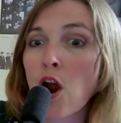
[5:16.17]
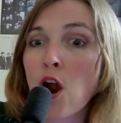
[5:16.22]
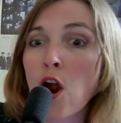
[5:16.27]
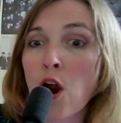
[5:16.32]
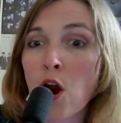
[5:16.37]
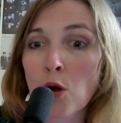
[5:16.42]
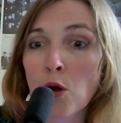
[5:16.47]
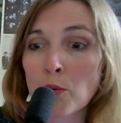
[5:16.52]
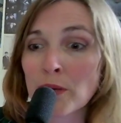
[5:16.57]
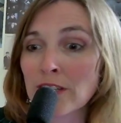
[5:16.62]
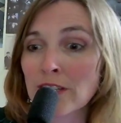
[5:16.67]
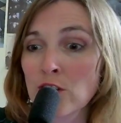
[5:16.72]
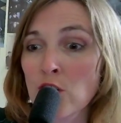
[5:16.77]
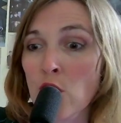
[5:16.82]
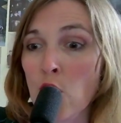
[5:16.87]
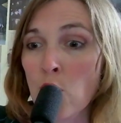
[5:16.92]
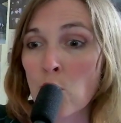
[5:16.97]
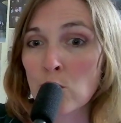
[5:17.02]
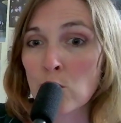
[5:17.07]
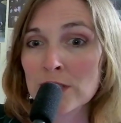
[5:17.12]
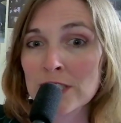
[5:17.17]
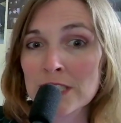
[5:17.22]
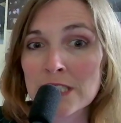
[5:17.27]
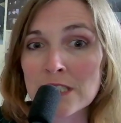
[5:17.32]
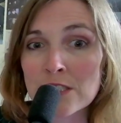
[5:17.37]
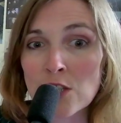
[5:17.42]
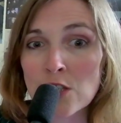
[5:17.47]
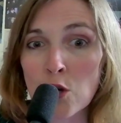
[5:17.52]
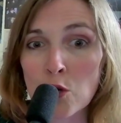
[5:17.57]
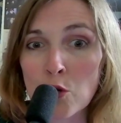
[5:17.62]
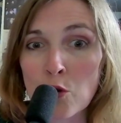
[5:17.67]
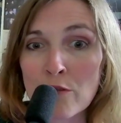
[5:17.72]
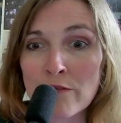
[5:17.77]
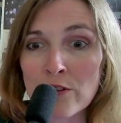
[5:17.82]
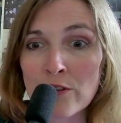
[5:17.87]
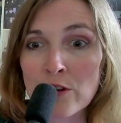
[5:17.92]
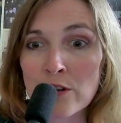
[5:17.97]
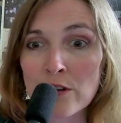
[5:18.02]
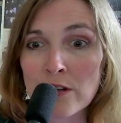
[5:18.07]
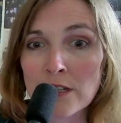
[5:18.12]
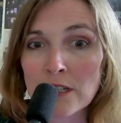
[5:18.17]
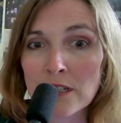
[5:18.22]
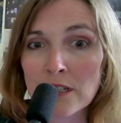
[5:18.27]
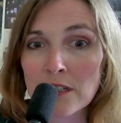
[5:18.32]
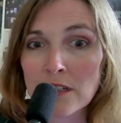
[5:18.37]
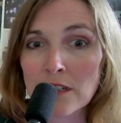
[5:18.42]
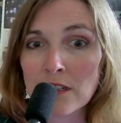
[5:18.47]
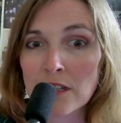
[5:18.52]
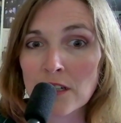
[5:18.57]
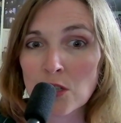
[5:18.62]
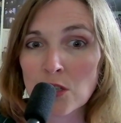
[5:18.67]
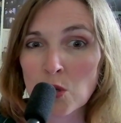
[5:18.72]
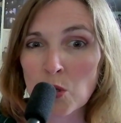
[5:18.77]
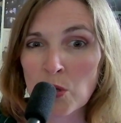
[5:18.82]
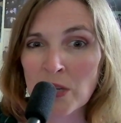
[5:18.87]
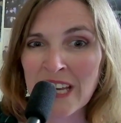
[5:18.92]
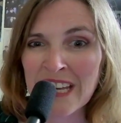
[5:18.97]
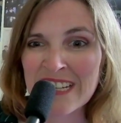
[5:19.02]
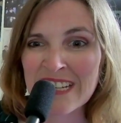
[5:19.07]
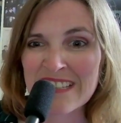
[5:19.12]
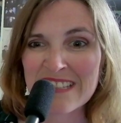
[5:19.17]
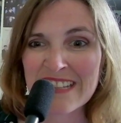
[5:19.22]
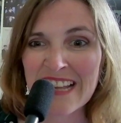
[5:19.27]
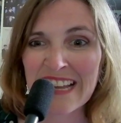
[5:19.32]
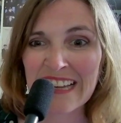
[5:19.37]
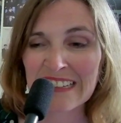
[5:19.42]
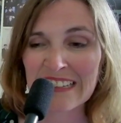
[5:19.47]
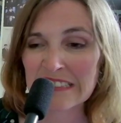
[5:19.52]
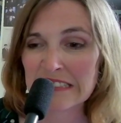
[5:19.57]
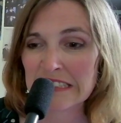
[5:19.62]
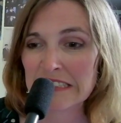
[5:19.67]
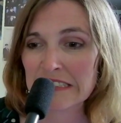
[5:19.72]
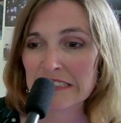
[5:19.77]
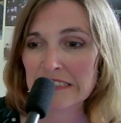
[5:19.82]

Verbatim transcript: Oh wait, no, this is not over. Look at his nails.